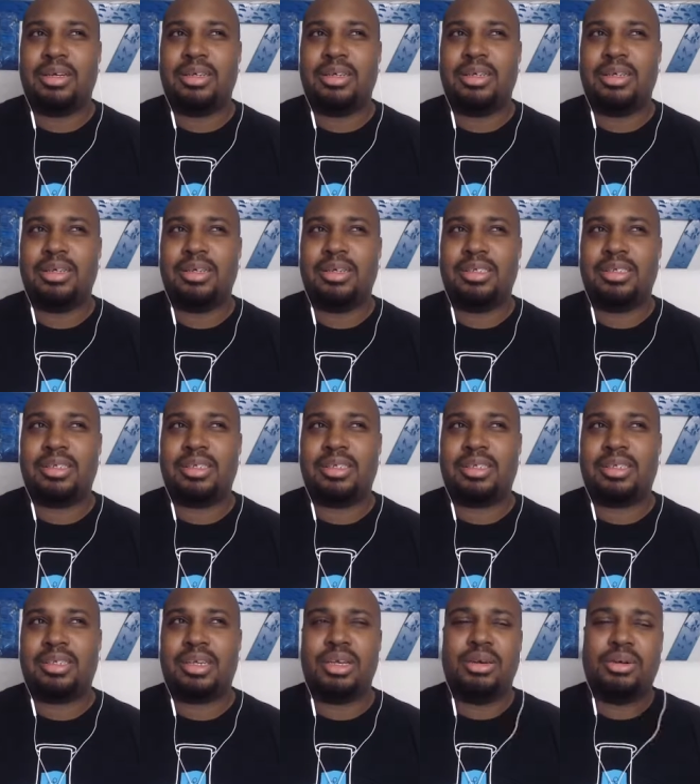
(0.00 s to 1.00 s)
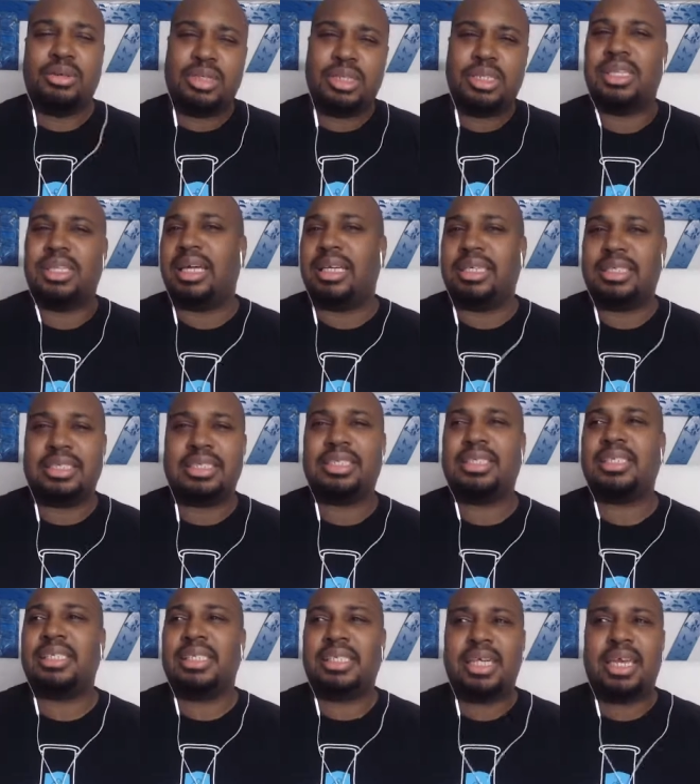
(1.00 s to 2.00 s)
uh, you know, that just
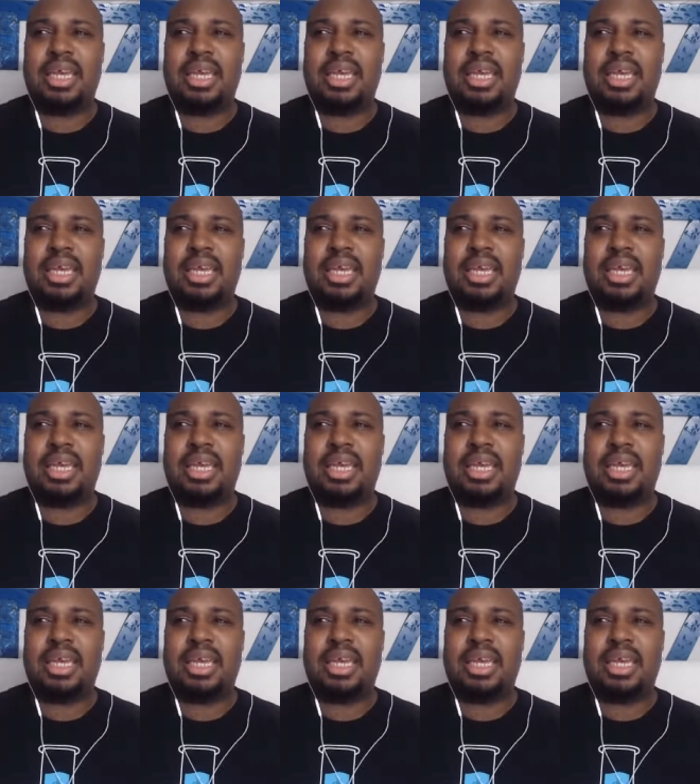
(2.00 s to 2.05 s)
to see